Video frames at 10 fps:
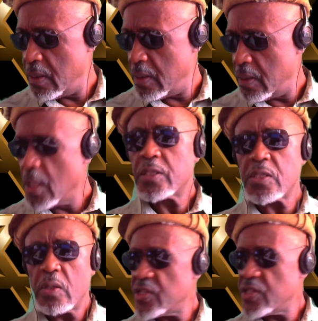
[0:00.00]
So the
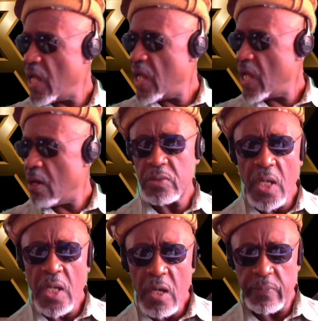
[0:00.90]
child grows up,
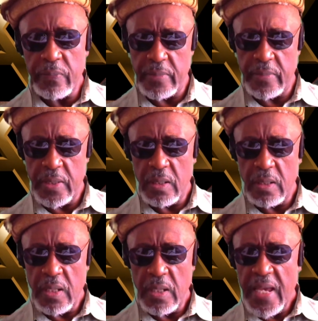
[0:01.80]

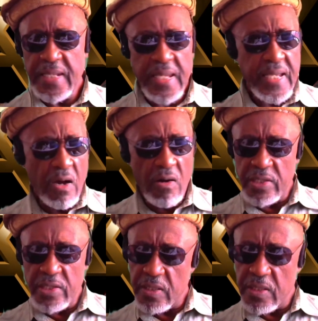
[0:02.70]
and they got all this
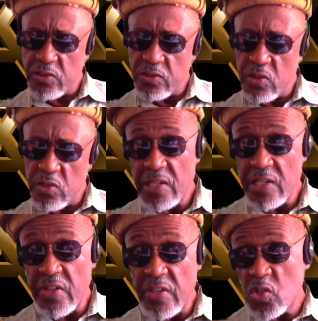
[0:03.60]
extra positivity you've been
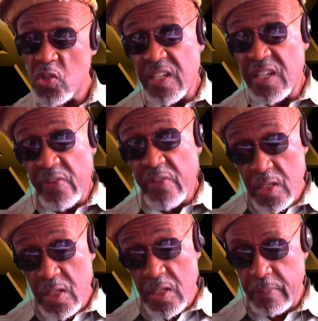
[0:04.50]
giving them,
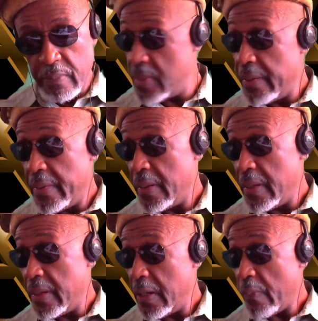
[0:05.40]

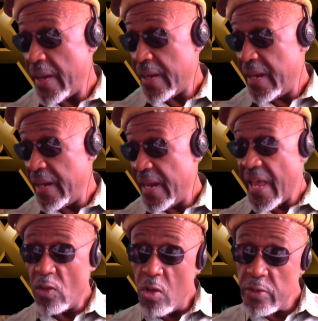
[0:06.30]
right? And
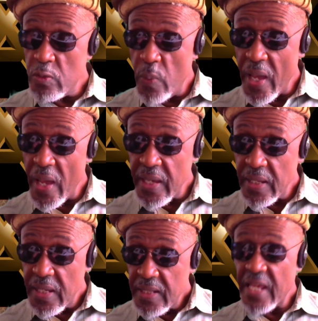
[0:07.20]
along the way,
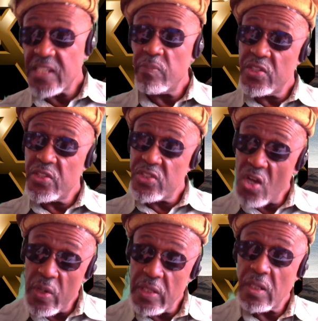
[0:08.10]
they should be showing,
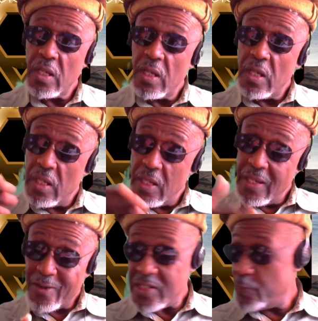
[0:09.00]
because
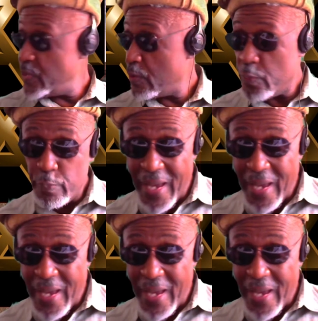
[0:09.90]
when they're a baby, they